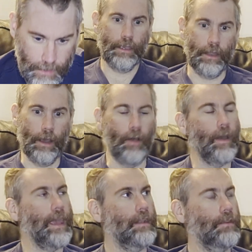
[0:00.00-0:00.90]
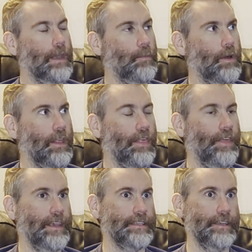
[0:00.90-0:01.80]
And one of the
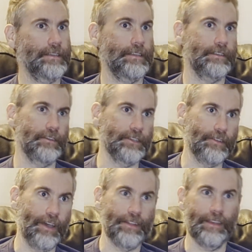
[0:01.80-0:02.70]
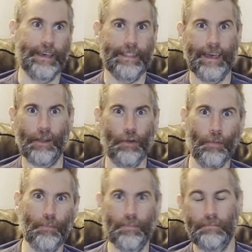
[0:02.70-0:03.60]
things is it's also got that whole